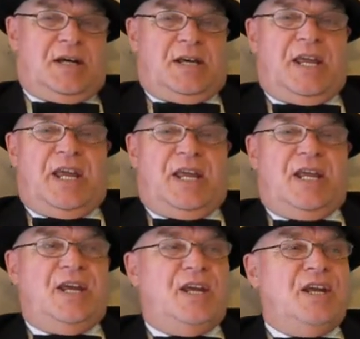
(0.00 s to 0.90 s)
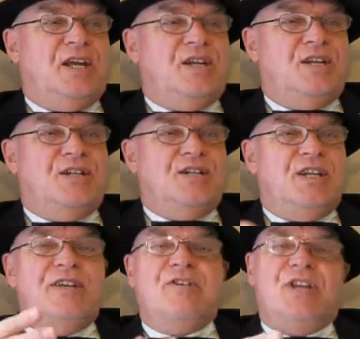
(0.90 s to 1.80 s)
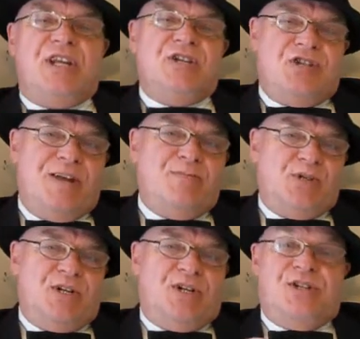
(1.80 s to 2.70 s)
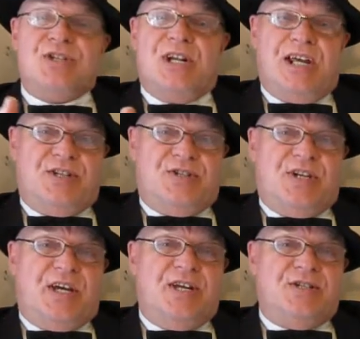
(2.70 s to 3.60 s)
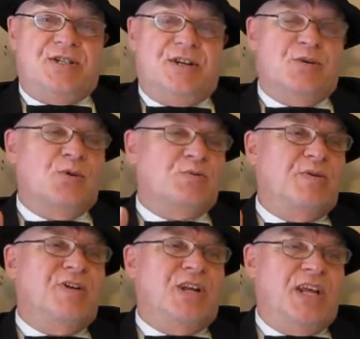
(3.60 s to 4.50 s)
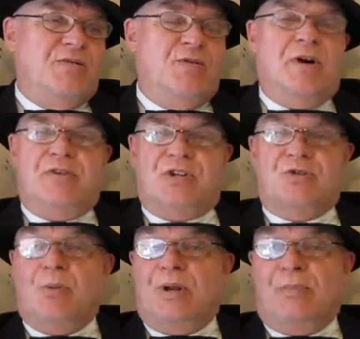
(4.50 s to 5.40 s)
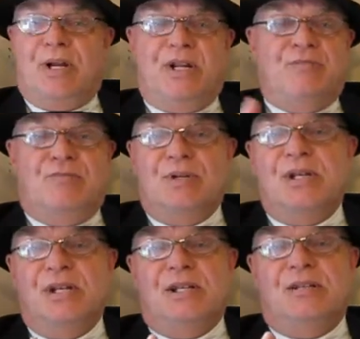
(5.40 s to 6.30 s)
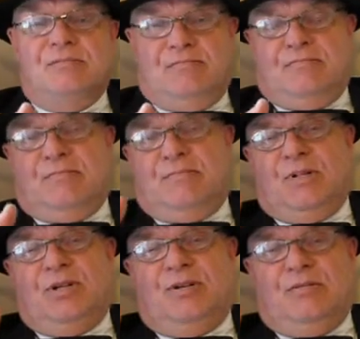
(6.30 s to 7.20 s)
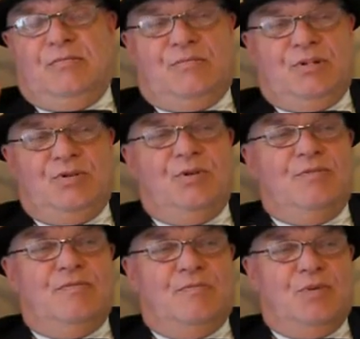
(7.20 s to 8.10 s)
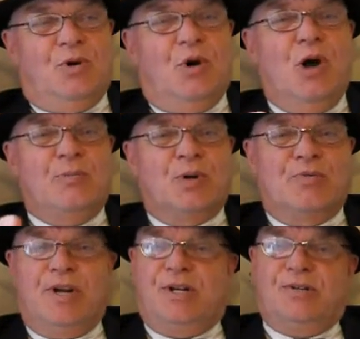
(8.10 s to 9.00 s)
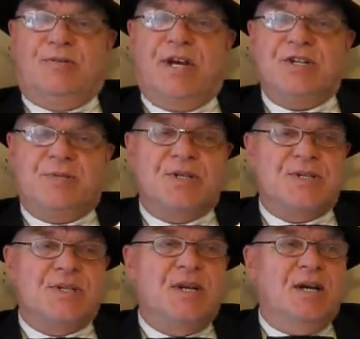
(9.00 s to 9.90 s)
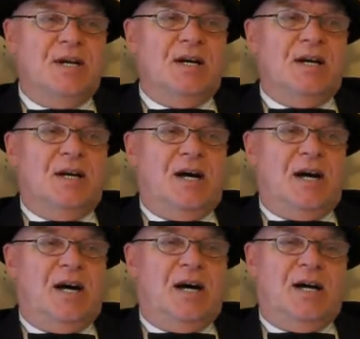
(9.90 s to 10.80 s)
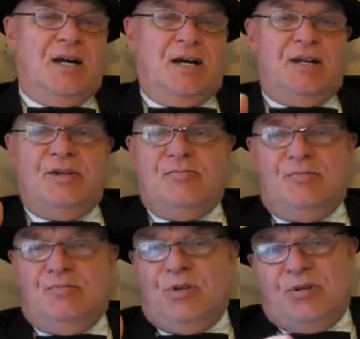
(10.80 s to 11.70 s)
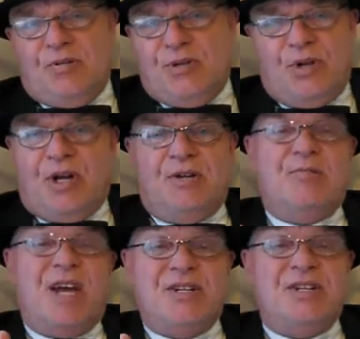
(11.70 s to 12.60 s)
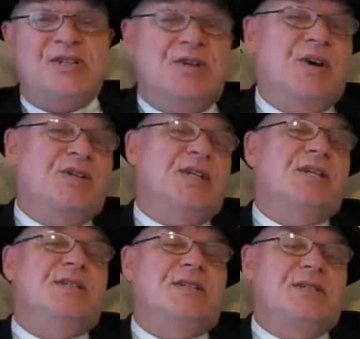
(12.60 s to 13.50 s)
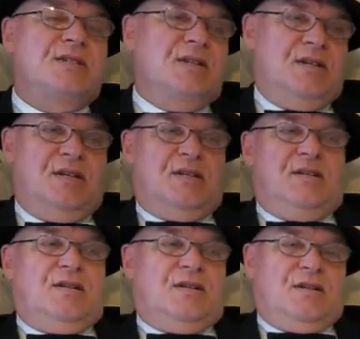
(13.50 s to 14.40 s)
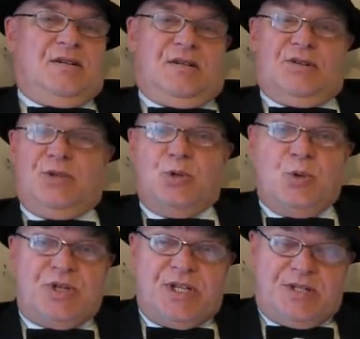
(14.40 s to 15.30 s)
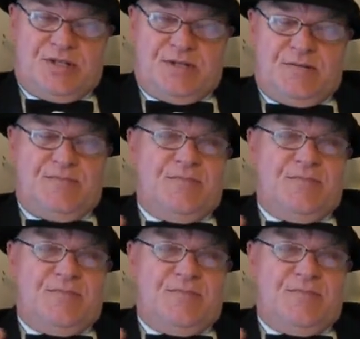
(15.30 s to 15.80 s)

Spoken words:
and even then tempted at this late stage. And of course we've only had 500-to-1 money really in sort of hyper credit arrangements, the 80s, 90s, the noughties.